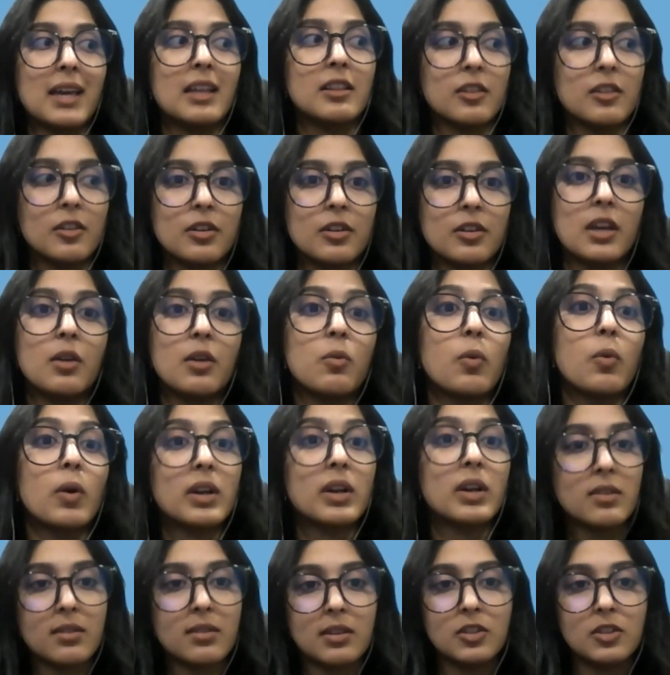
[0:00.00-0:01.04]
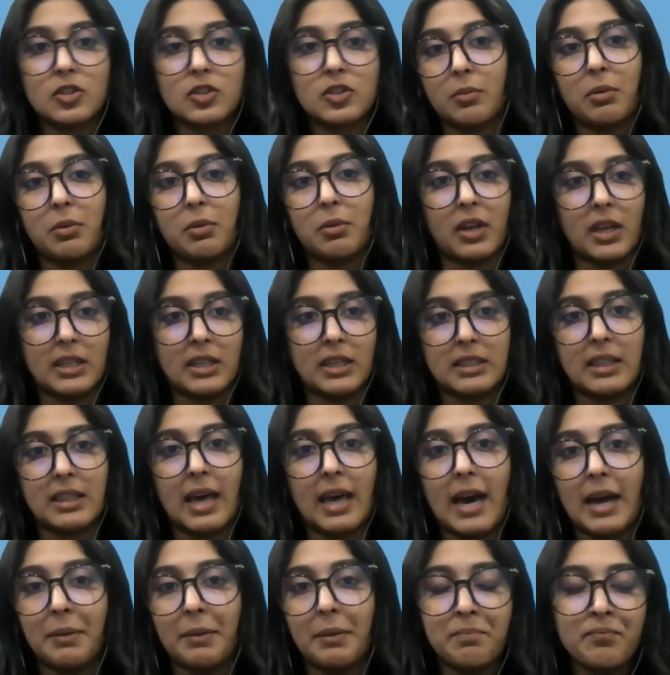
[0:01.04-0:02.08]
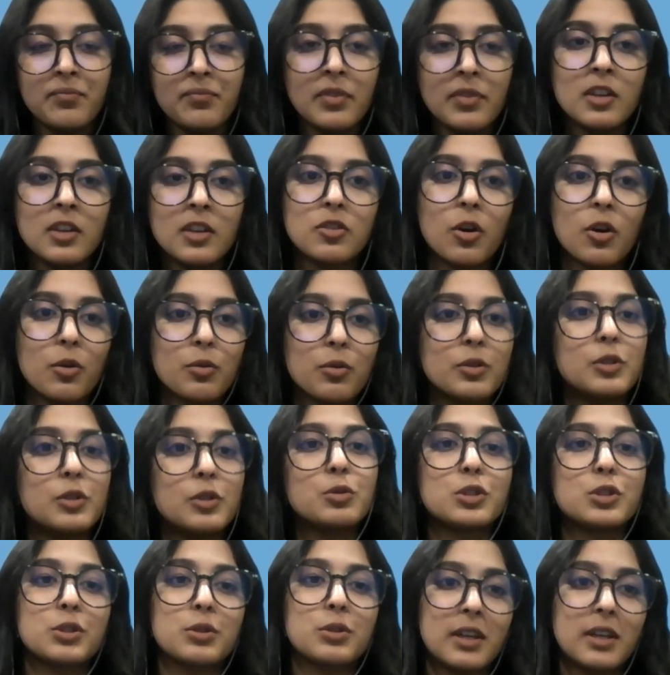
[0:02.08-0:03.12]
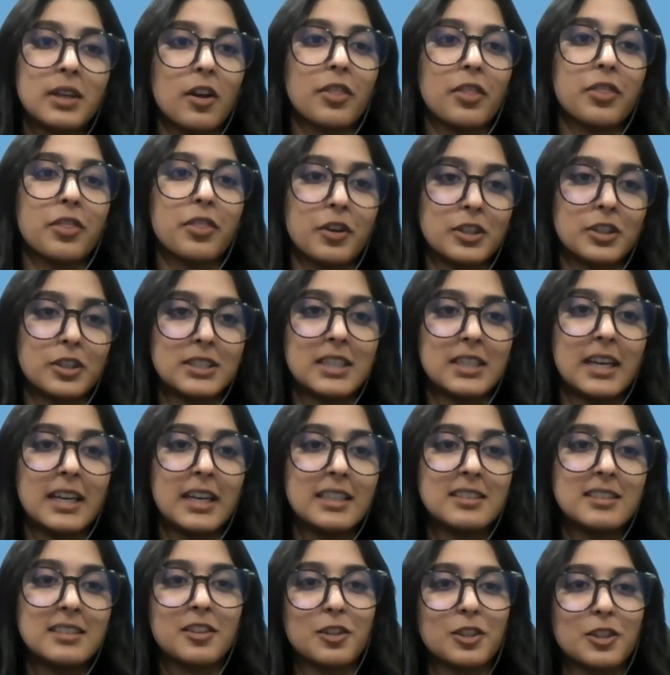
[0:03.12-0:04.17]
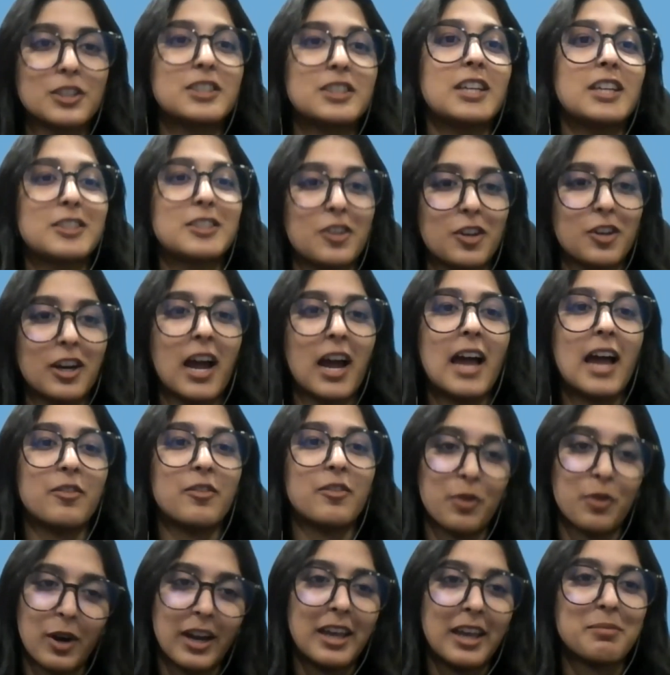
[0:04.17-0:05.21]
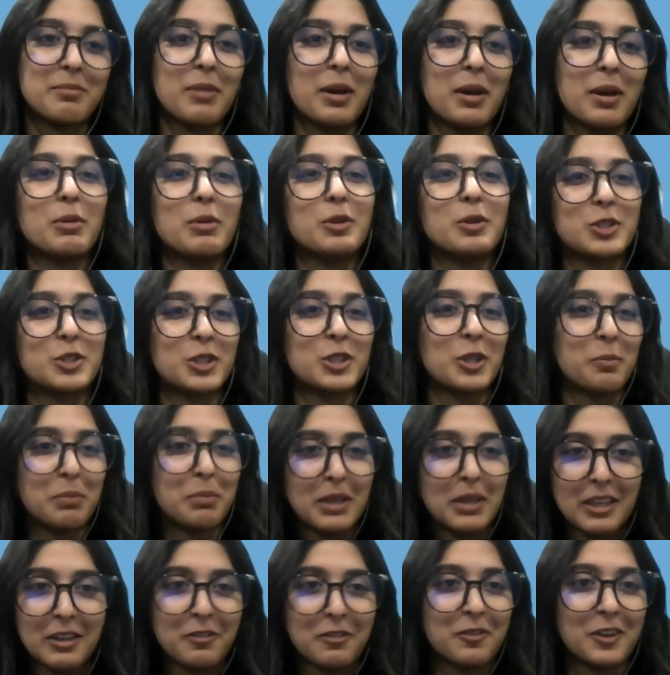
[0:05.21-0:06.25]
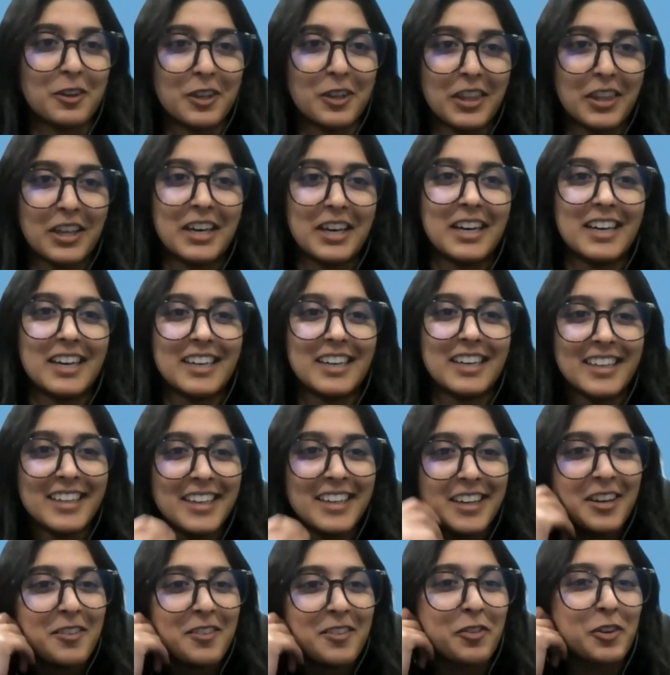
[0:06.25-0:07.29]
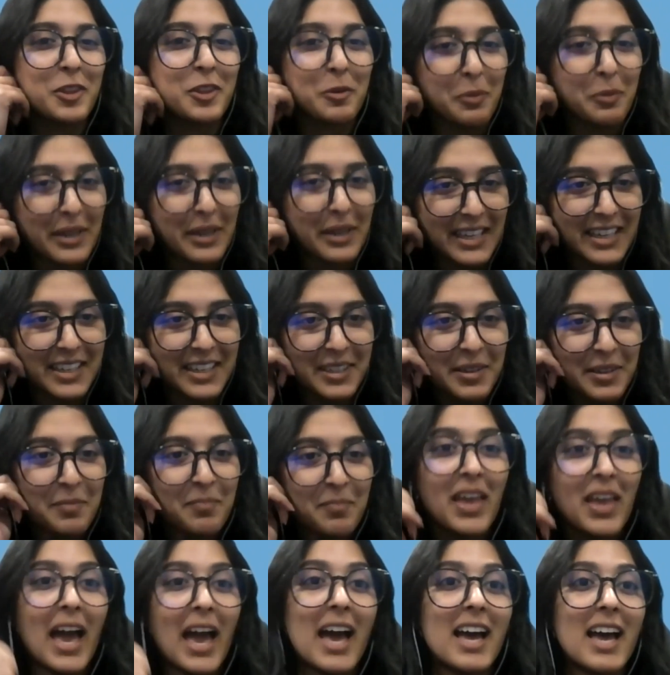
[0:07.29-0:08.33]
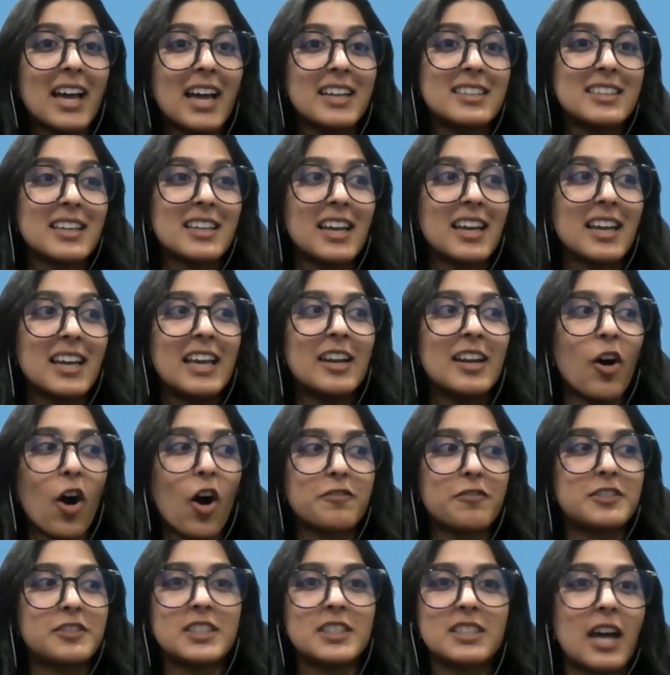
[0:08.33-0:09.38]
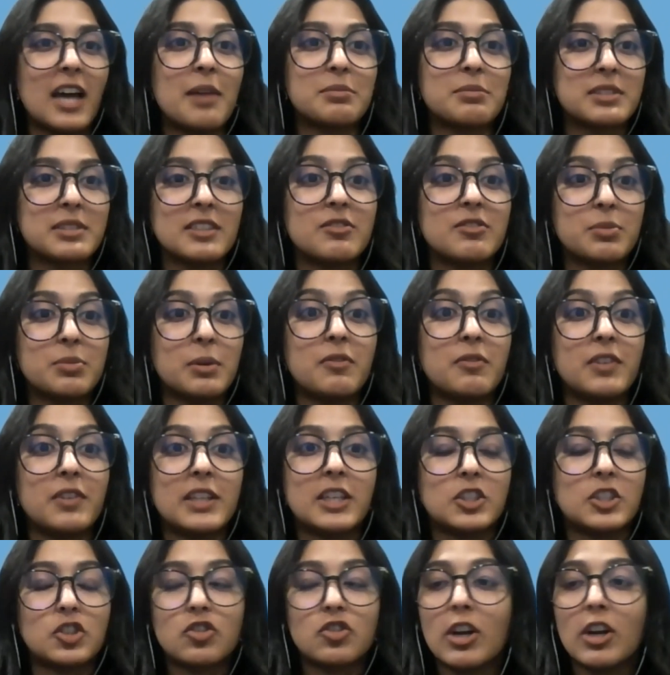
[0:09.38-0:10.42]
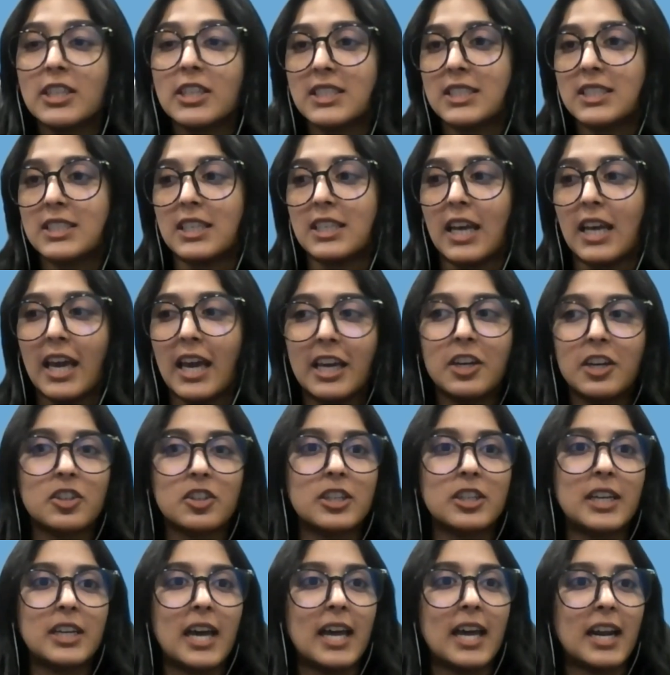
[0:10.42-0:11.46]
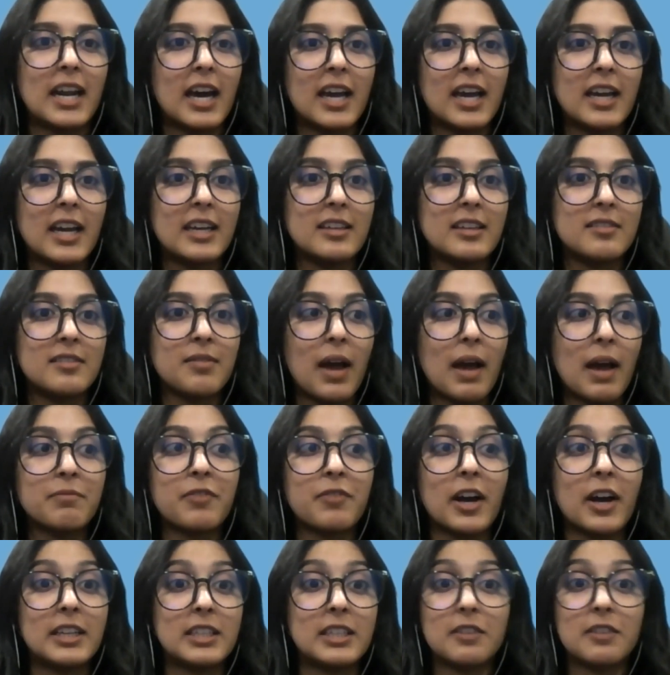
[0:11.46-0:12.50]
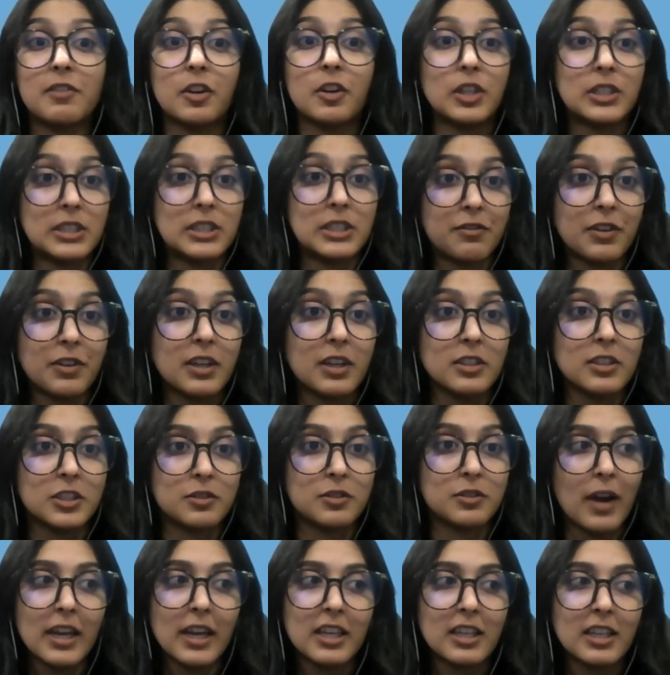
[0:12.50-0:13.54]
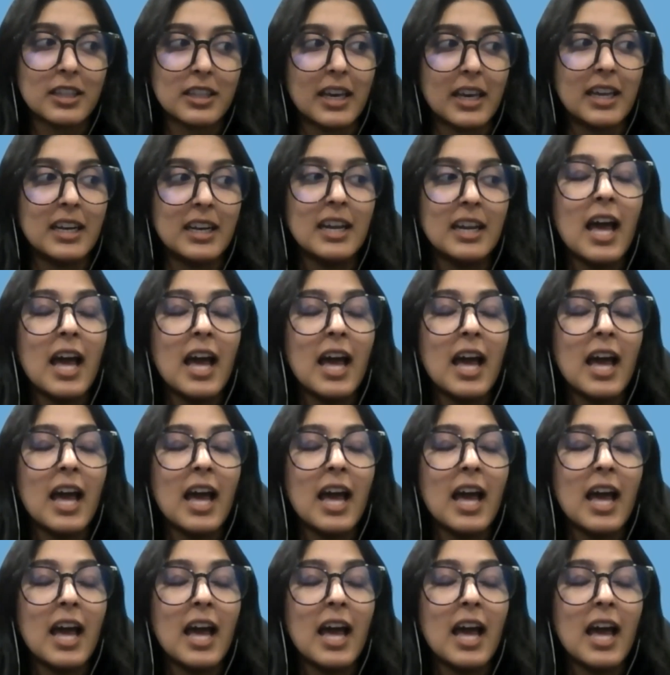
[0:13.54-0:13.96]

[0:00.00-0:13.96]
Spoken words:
and looking what is contributing to that. So usually on Thursdays are kind of where I hit my emotional peak for the week. And it oftentimes leaves me feeling stressed and angry, and I'm finding it very difficult to regulate.